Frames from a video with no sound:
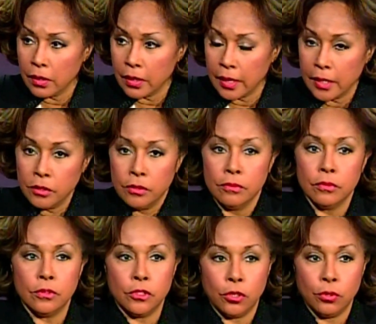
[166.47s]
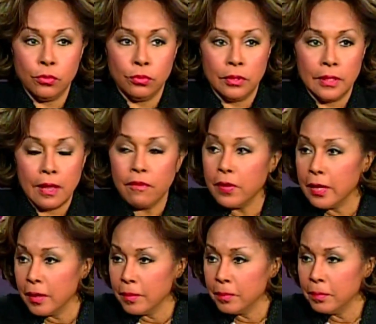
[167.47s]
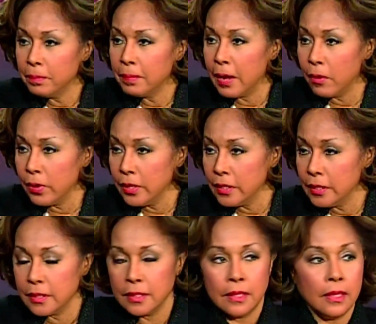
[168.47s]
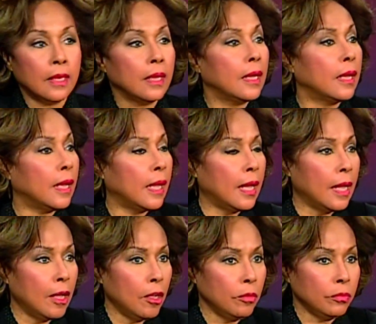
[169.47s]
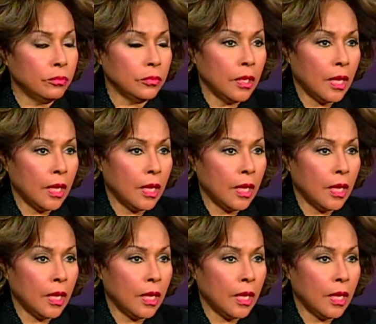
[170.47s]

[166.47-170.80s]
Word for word: I had two loving parents, um,